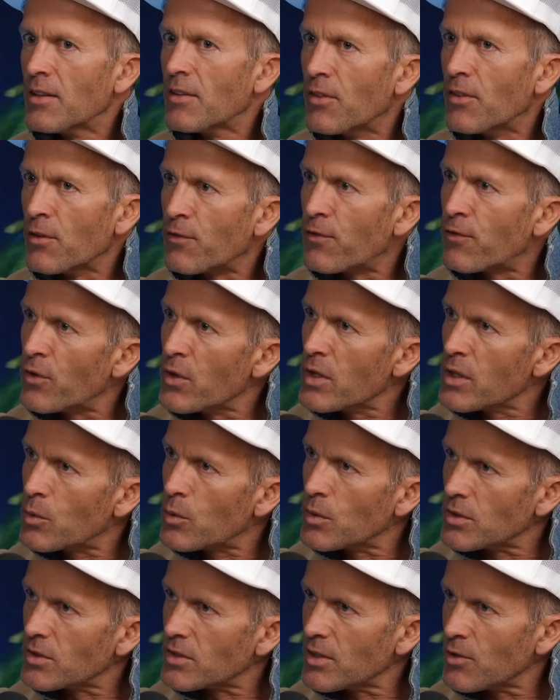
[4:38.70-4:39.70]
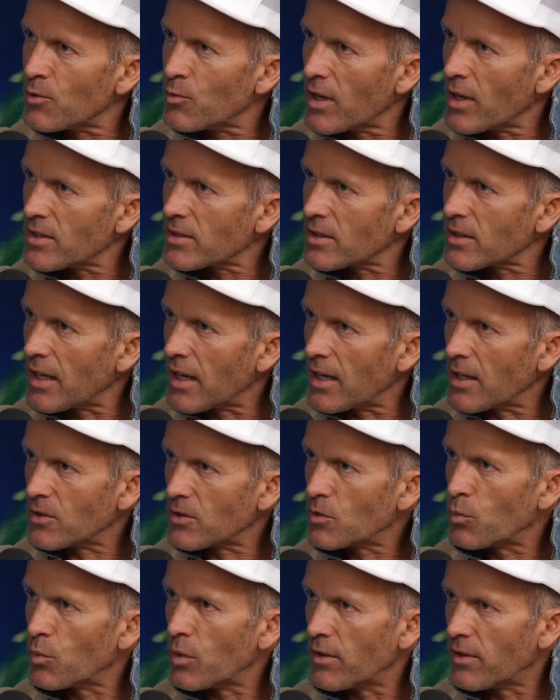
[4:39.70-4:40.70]
the frequency
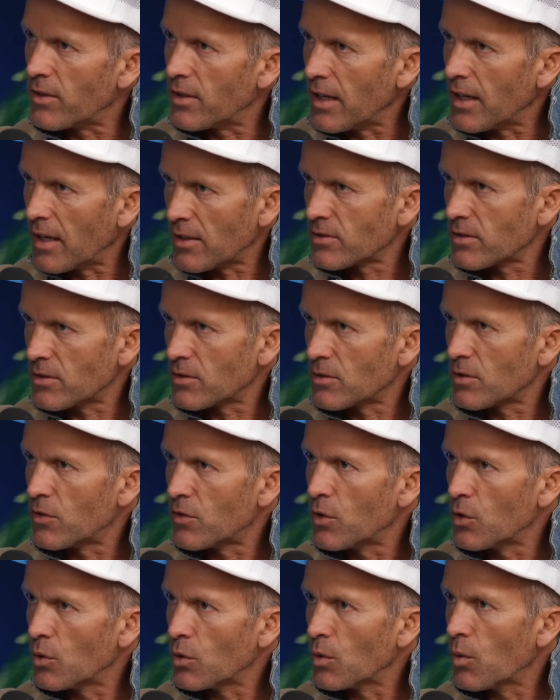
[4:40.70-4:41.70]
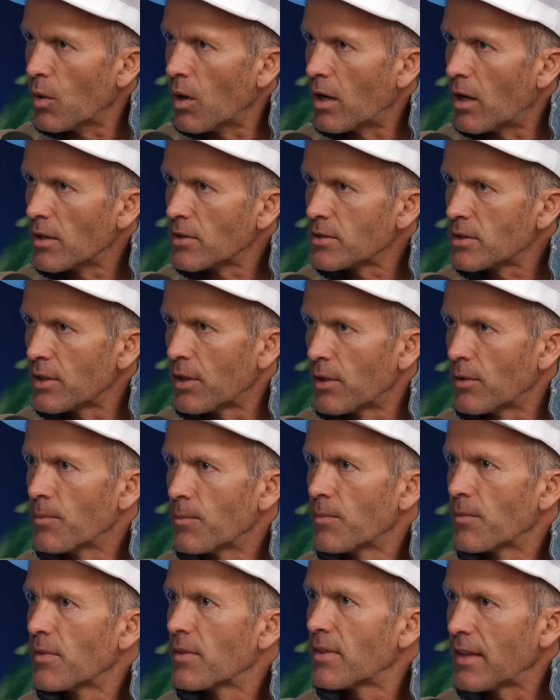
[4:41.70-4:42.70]
resonates with the essence of who you are. So
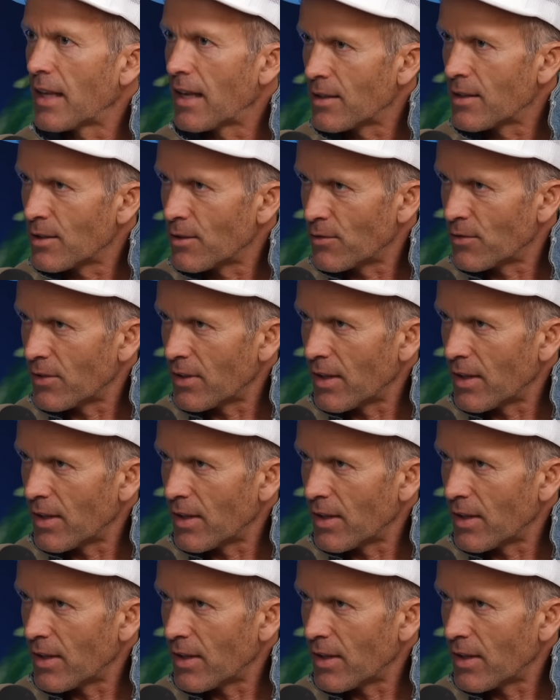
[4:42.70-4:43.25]
thank you for